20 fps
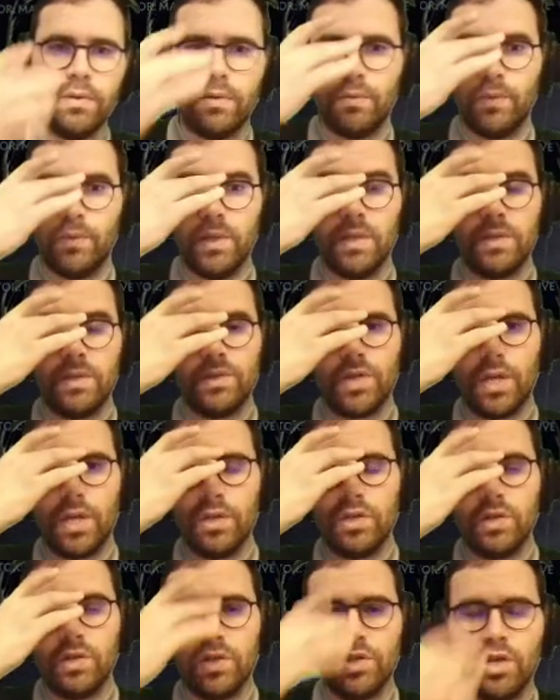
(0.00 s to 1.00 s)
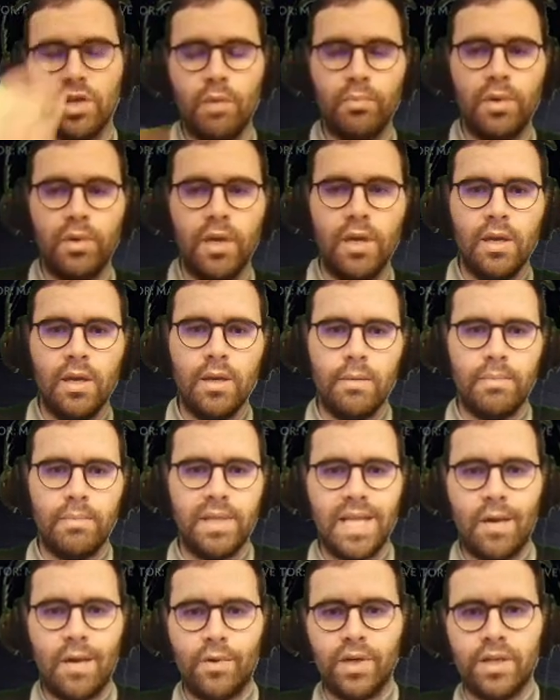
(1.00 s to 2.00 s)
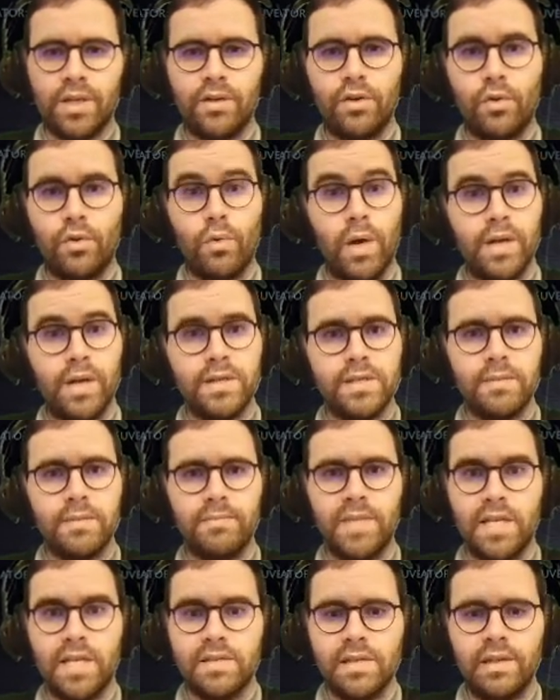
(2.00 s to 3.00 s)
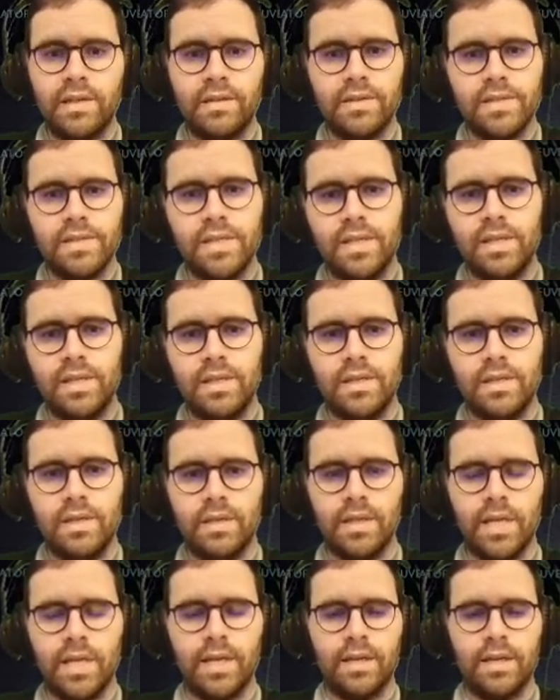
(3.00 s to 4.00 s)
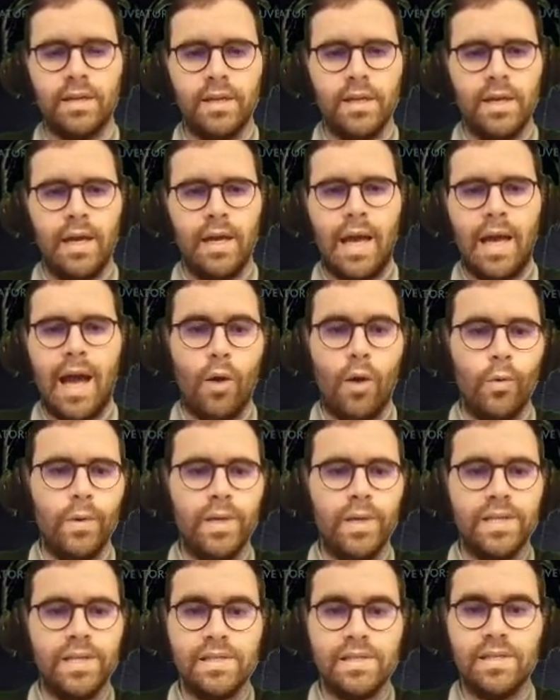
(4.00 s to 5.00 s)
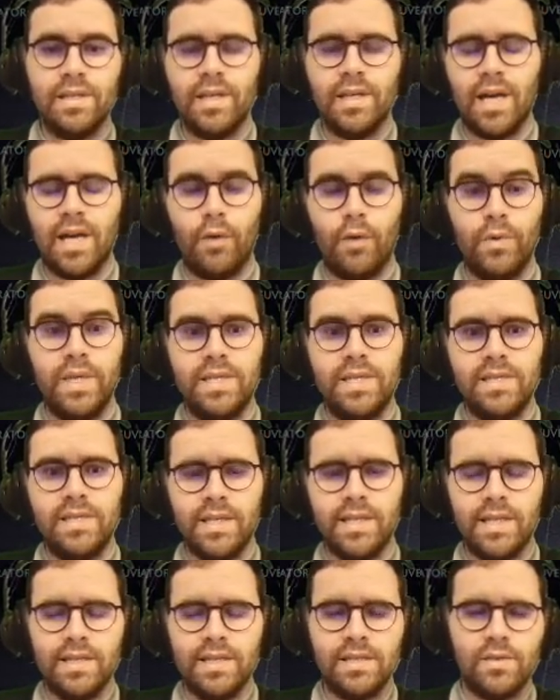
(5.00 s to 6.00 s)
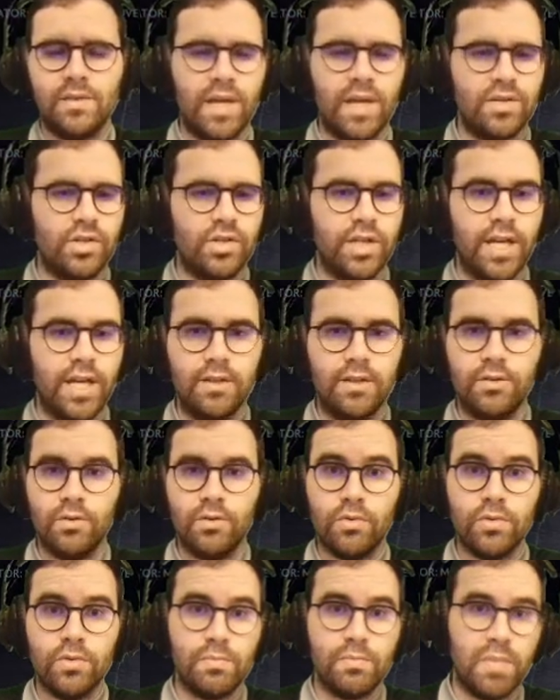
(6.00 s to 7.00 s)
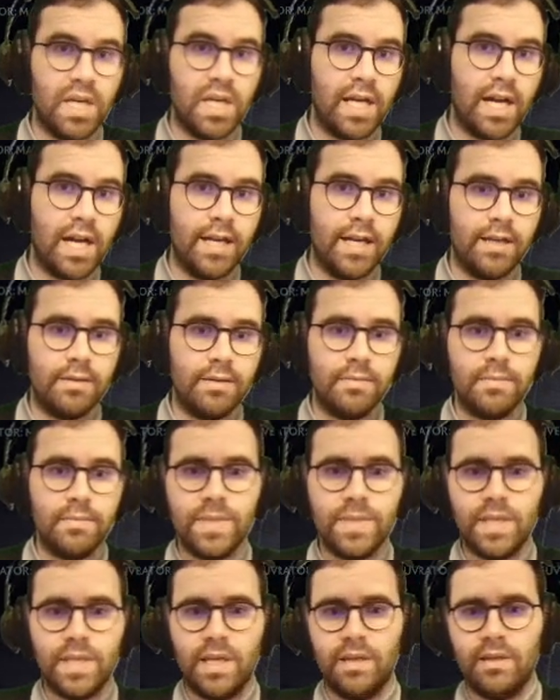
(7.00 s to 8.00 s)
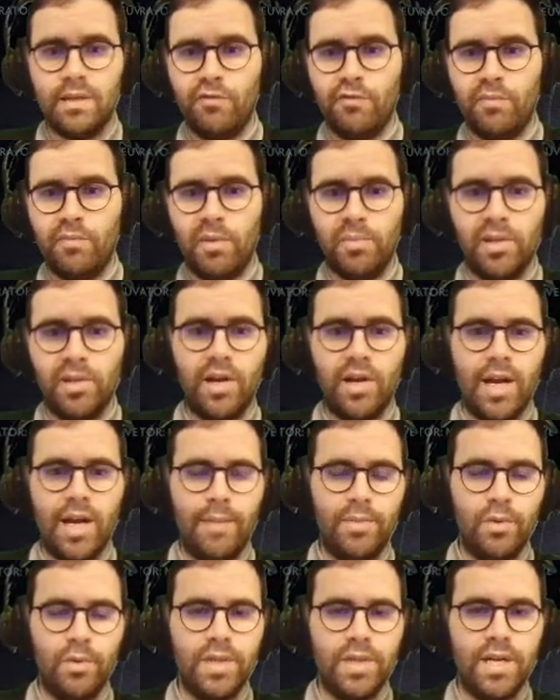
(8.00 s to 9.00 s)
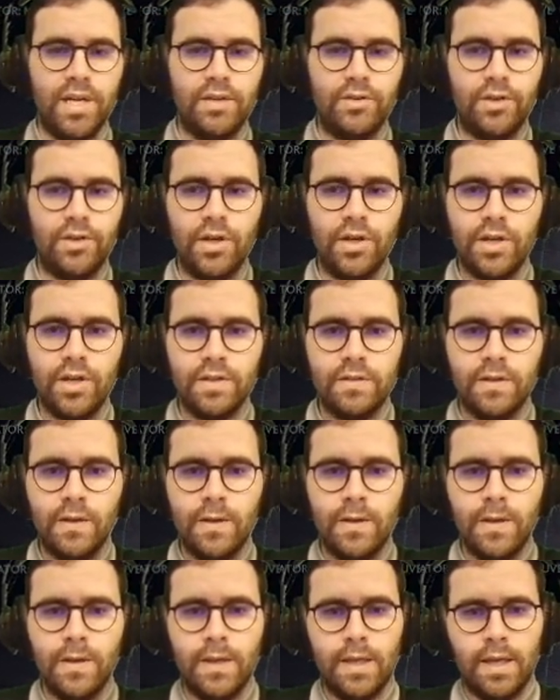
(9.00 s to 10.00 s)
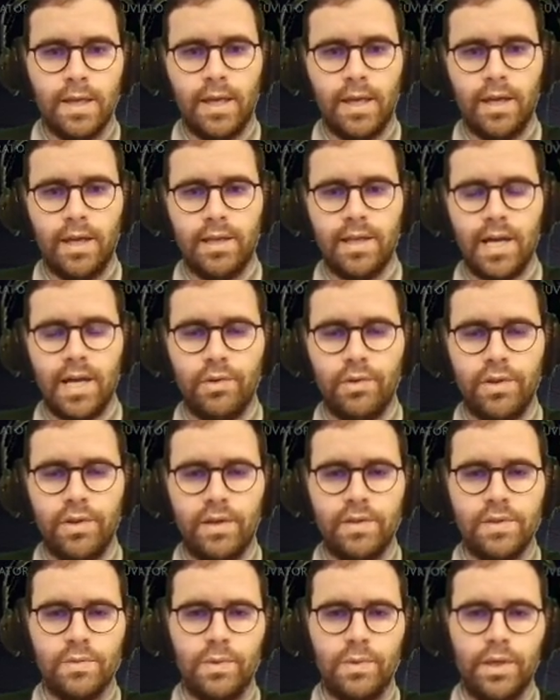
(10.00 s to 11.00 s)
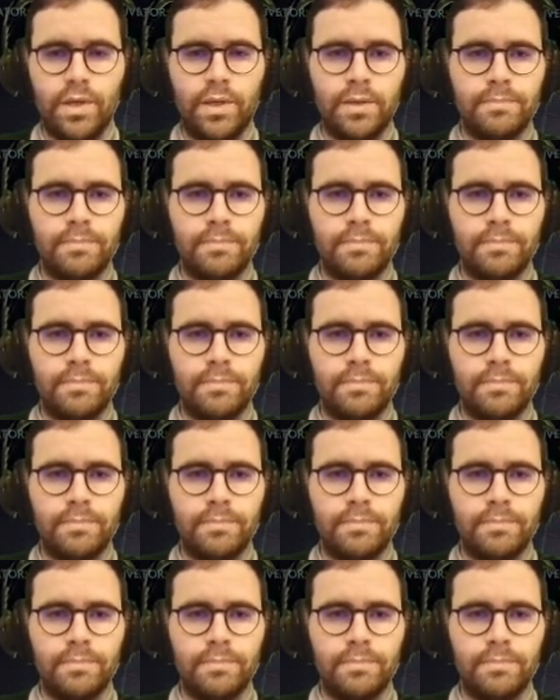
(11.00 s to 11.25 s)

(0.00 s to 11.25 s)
this change to the shop. But now we're going to require some testing to see like how easy it is to actually get to those big items, and if people are happy with that or not, and how things work.